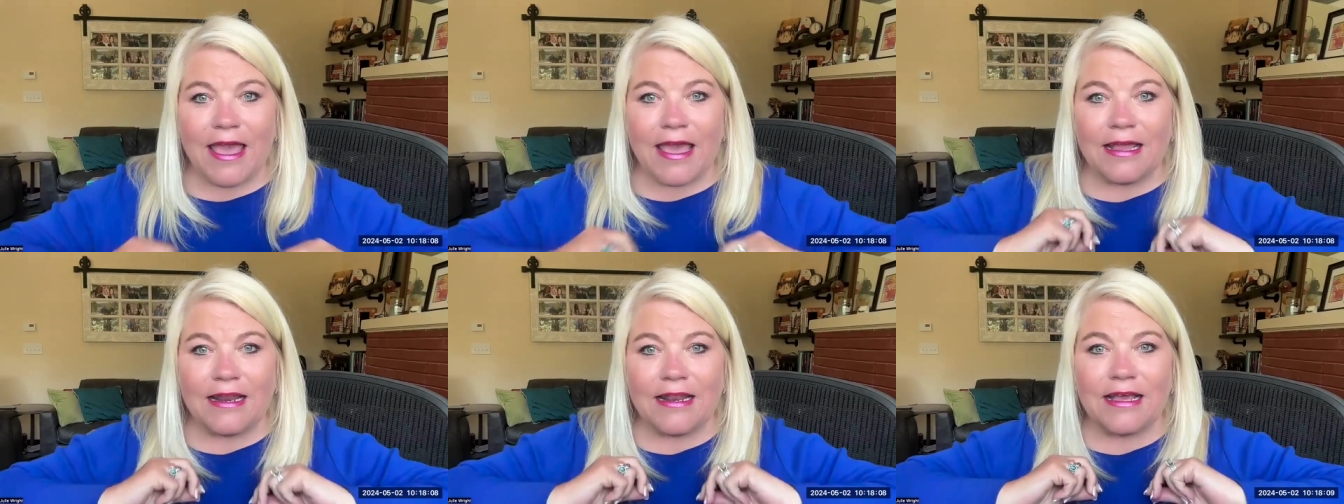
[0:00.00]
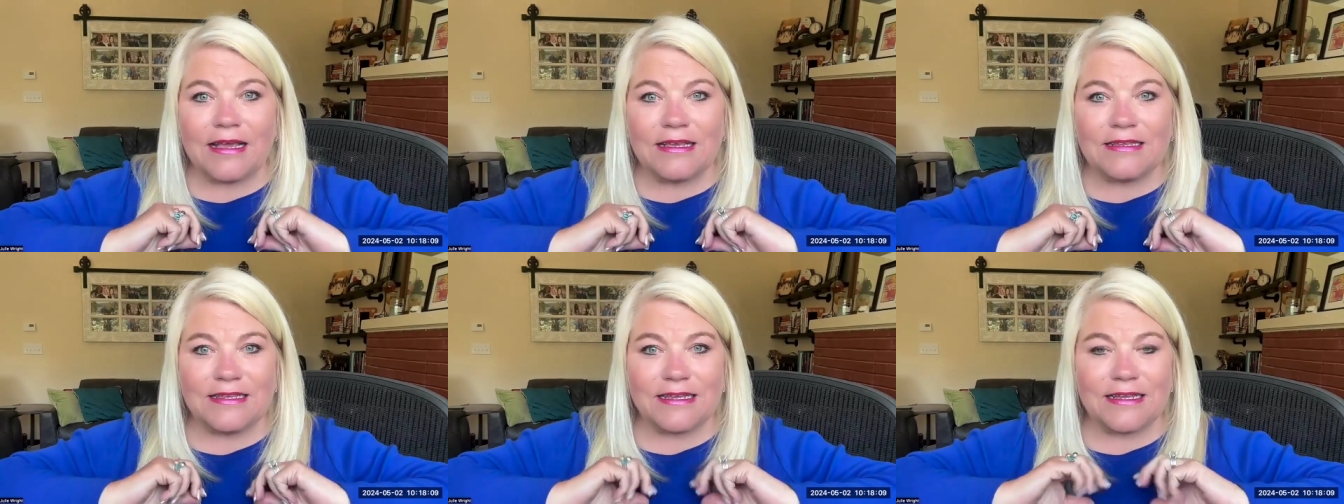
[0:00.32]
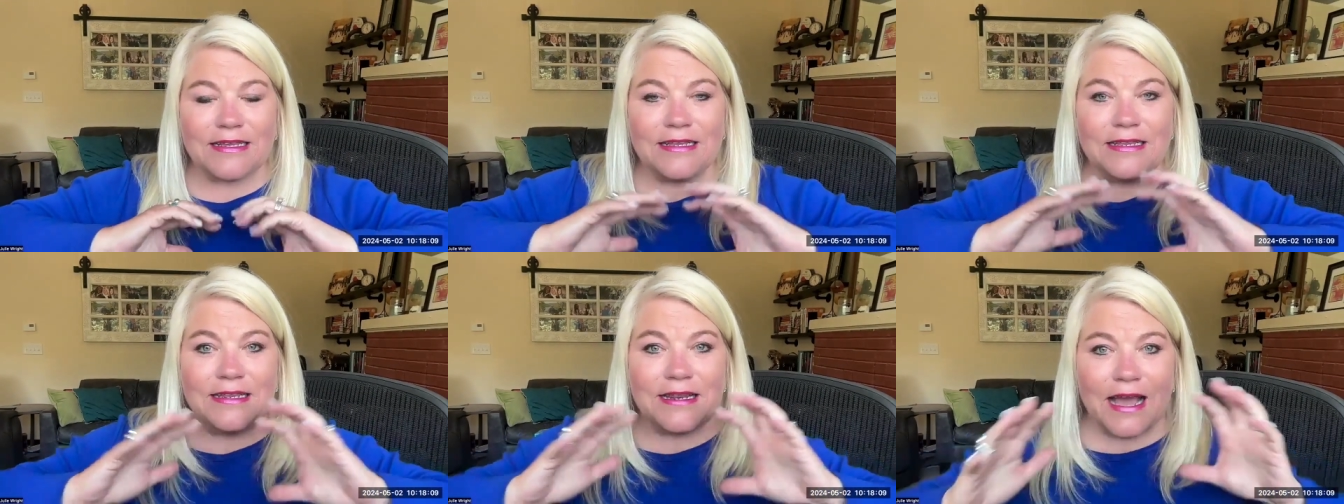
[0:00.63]
It has
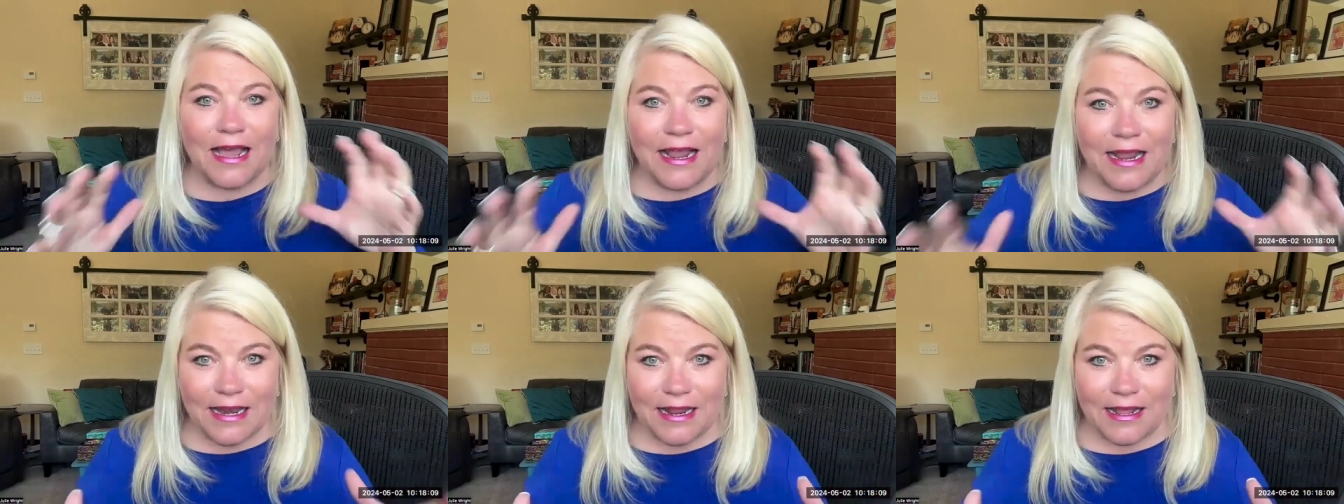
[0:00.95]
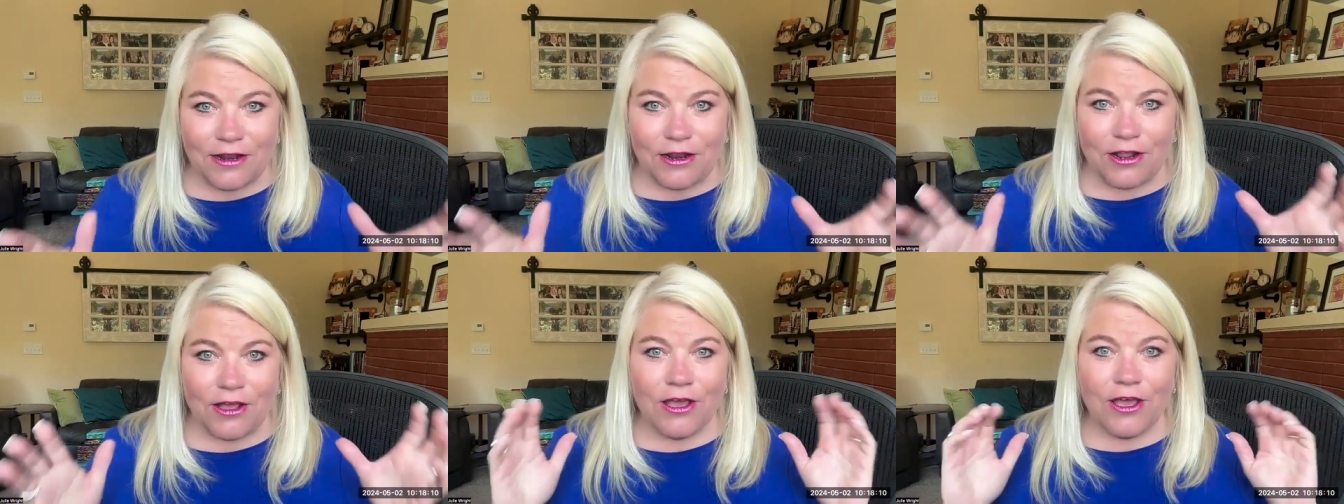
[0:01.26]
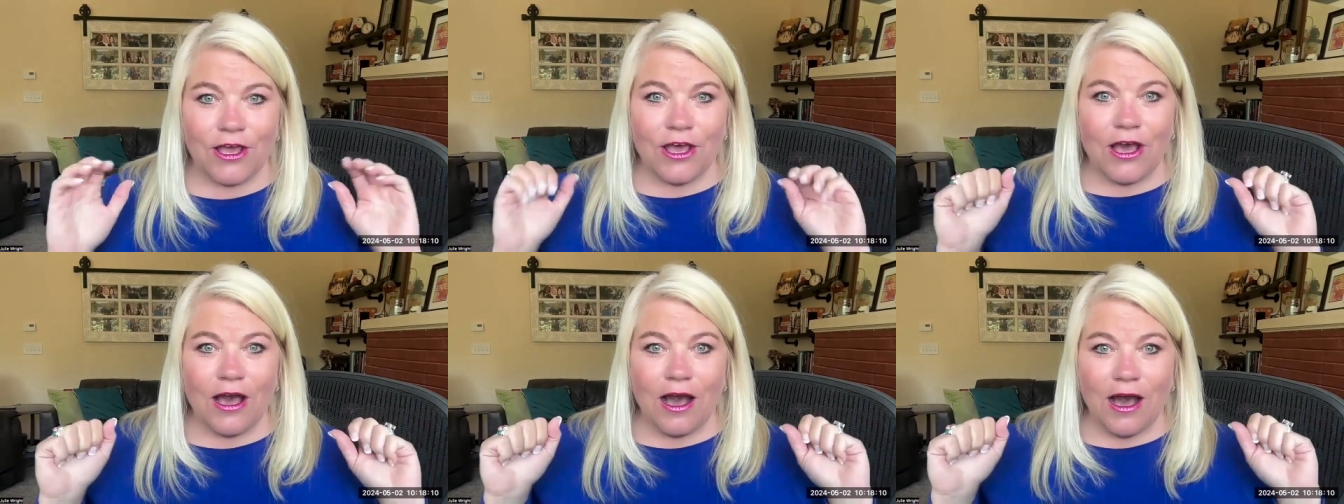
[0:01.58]
ignited
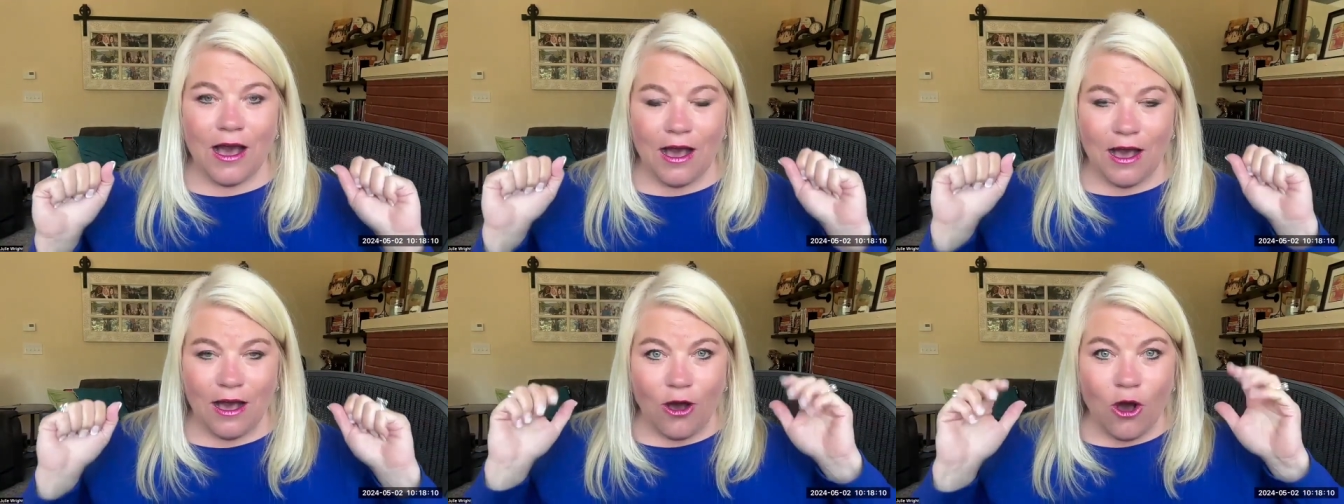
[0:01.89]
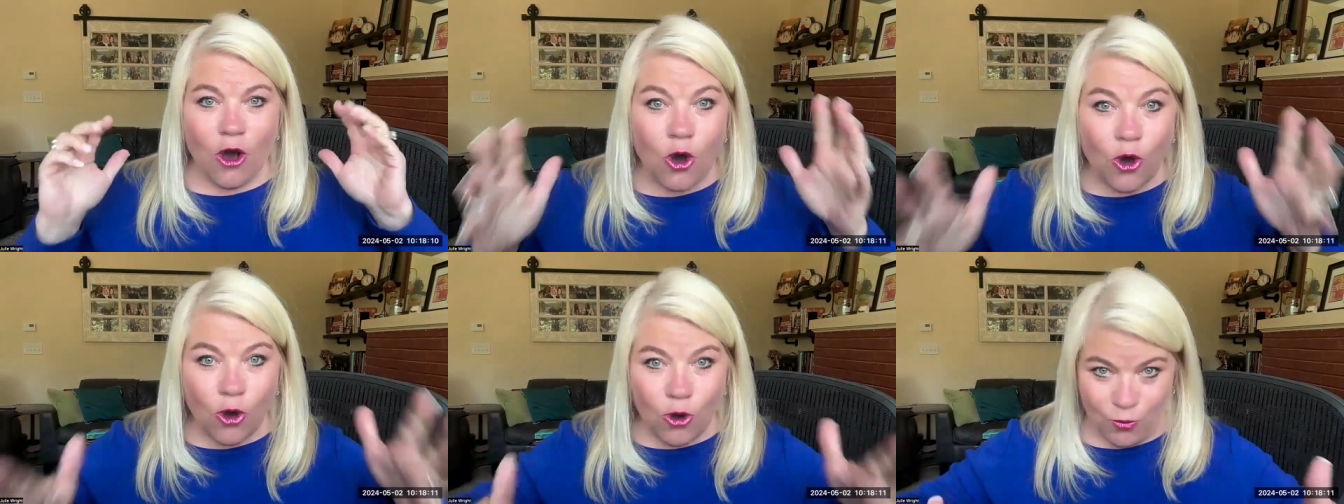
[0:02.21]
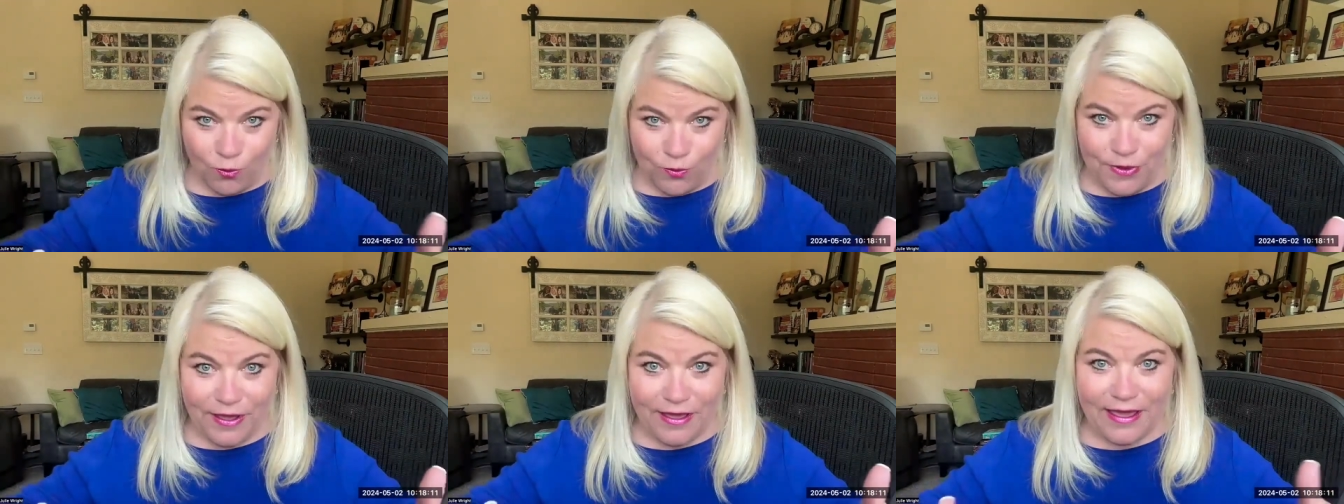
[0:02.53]

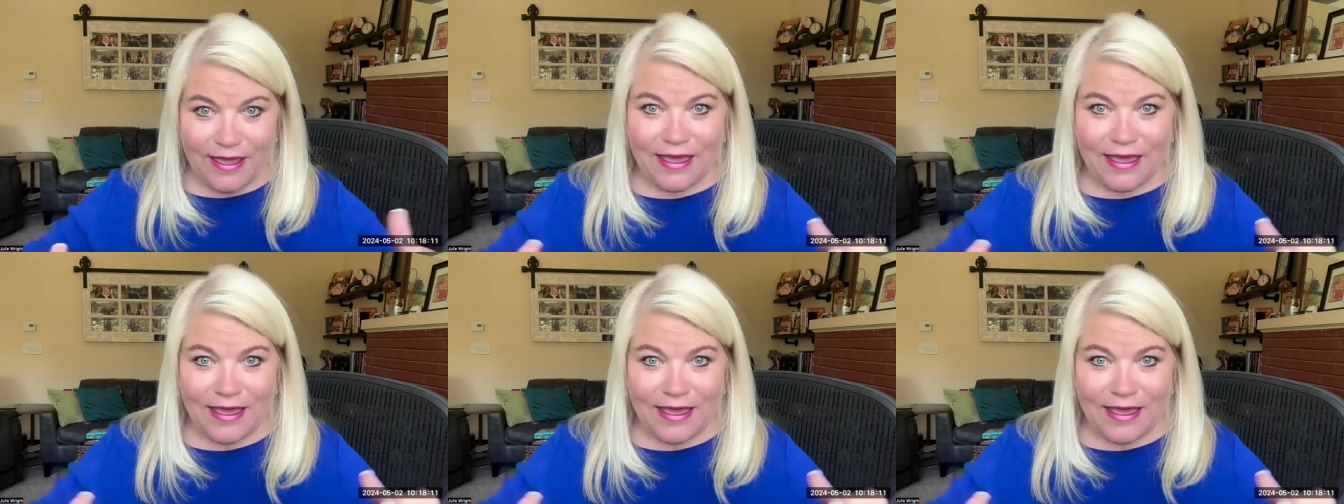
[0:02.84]
hope.